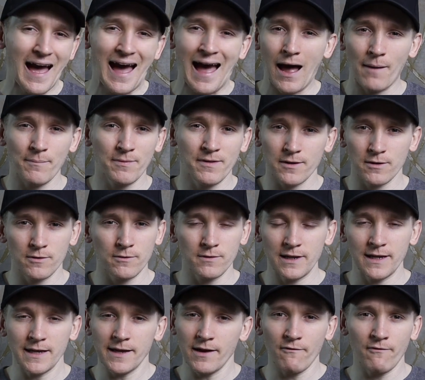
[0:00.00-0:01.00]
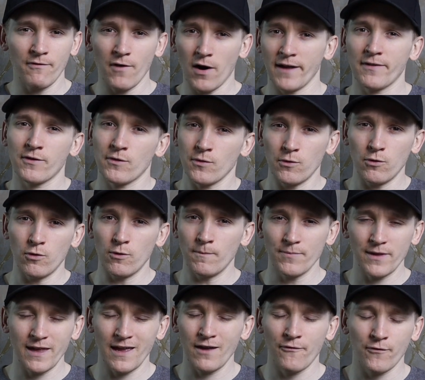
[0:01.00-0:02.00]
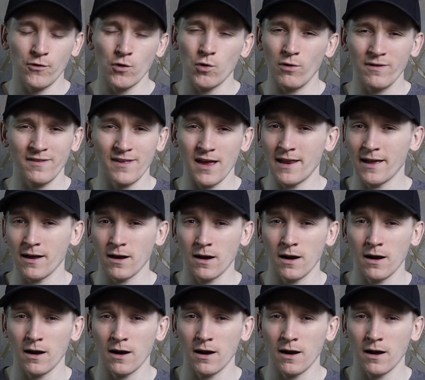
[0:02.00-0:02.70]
absolutely vital if you're selling